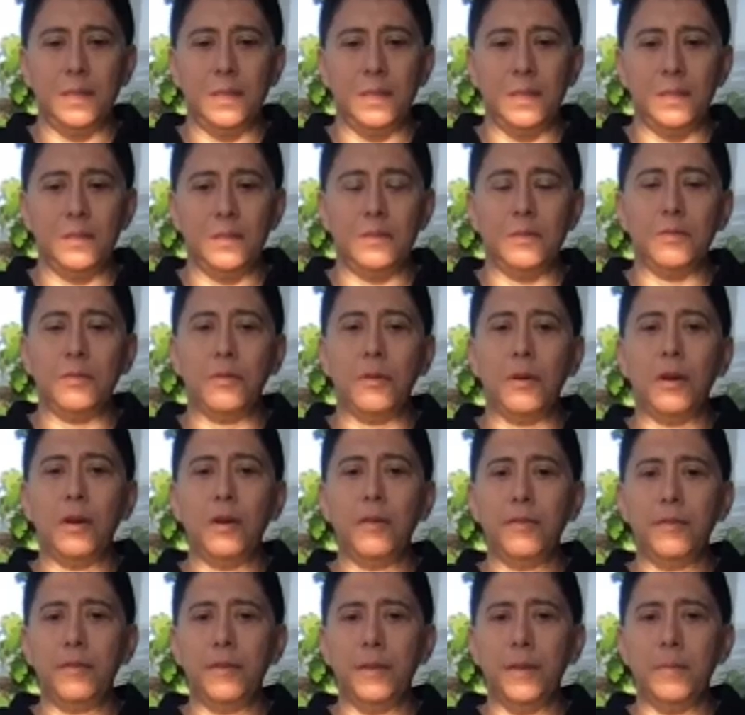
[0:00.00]
to
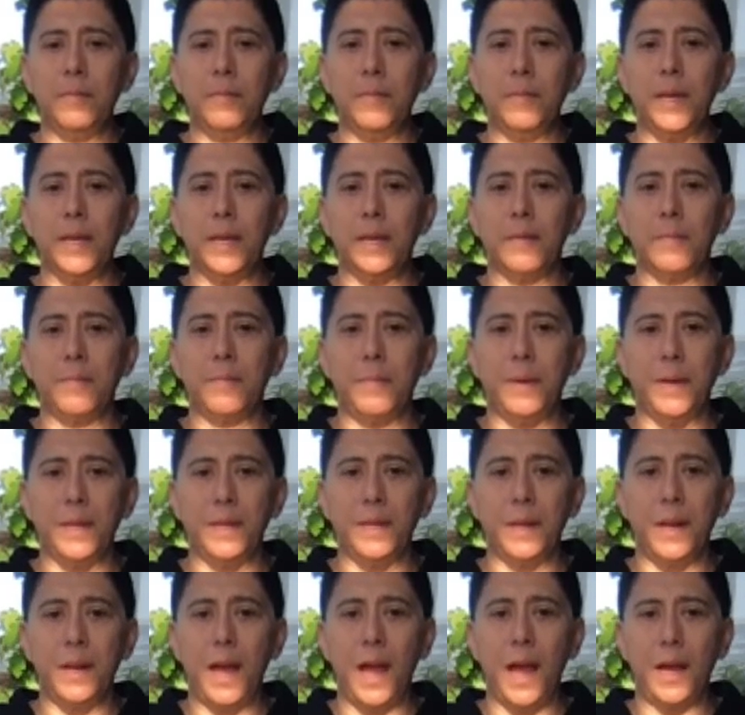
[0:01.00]
hopefully make
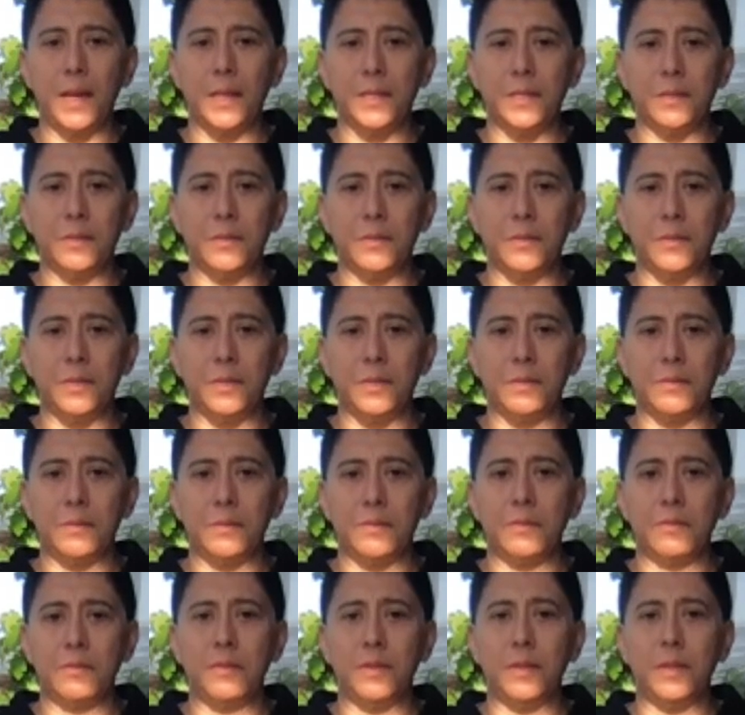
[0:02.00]
better actions
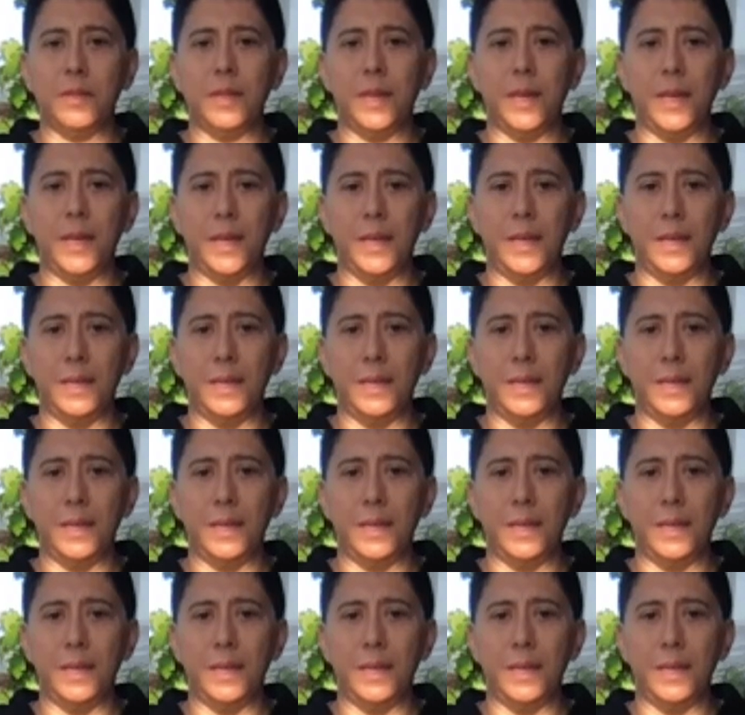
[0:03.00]
through the day,